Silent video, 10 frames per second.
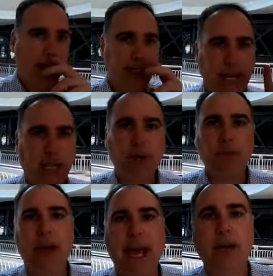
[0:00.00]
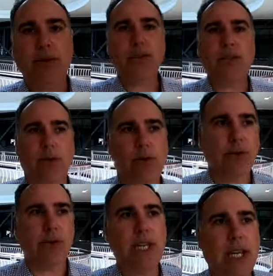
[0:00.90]
take your mouse or
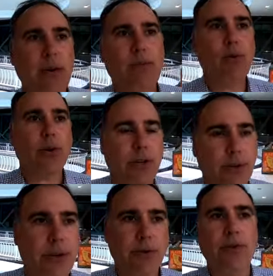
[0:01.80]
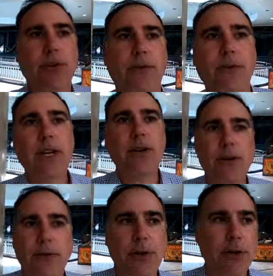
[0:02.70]
your keyboard or your
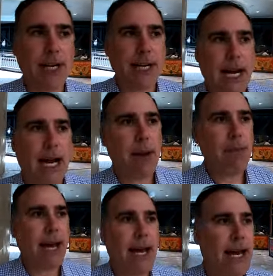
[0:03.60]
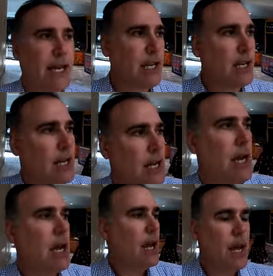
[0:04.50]
finger if you're on an iPad
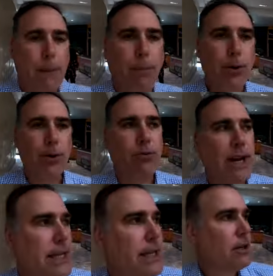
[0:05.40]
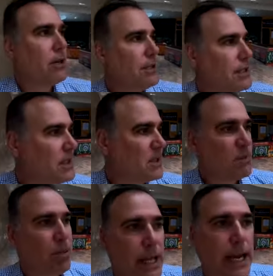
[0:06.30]
and put it right there on the
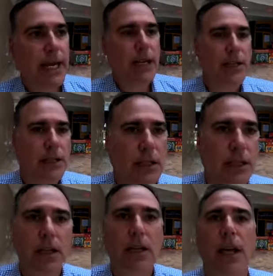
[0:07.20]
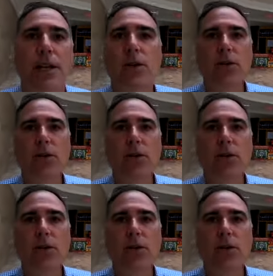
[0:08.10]
display, and you